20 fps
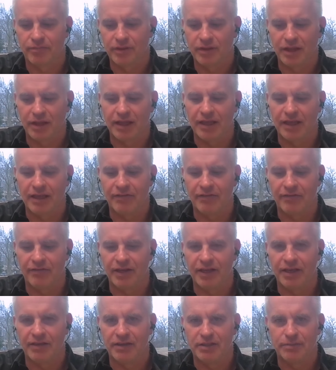the
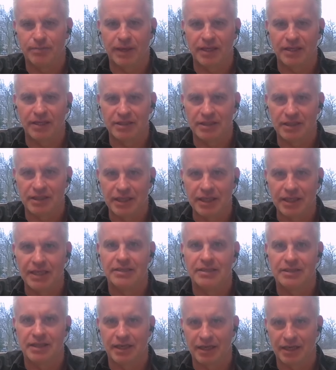EV space
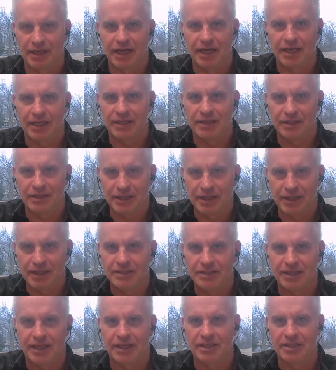needs
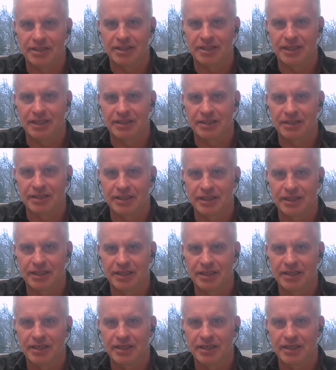energy density